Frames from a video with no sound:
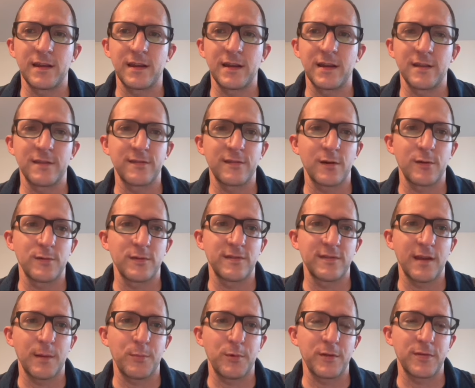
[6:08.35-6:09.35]
in its own
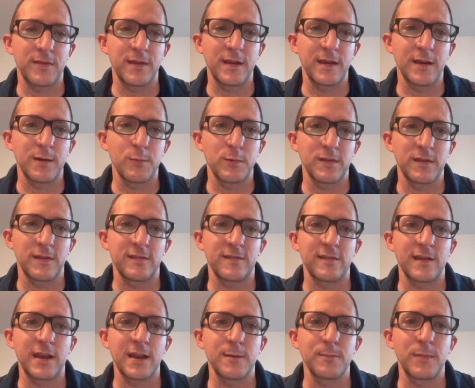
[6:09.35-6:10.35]
separate thing with the
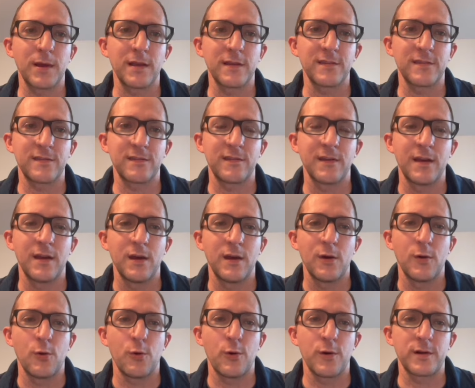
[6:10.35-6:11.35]
SeleniumBase
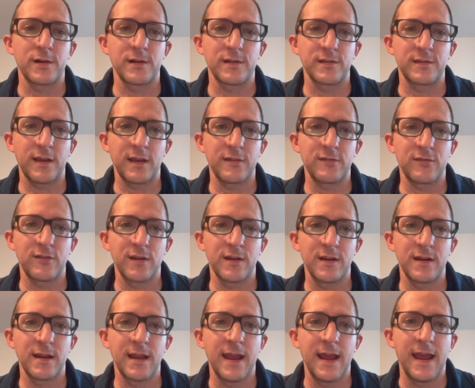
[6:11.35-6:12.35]

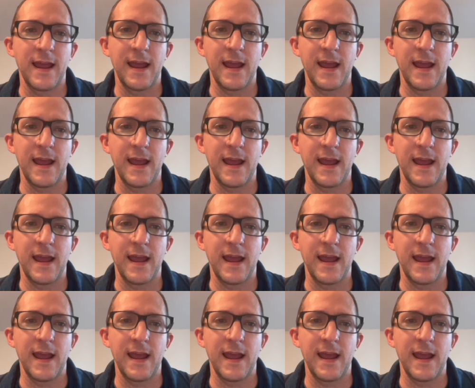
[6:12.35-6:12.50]
organization,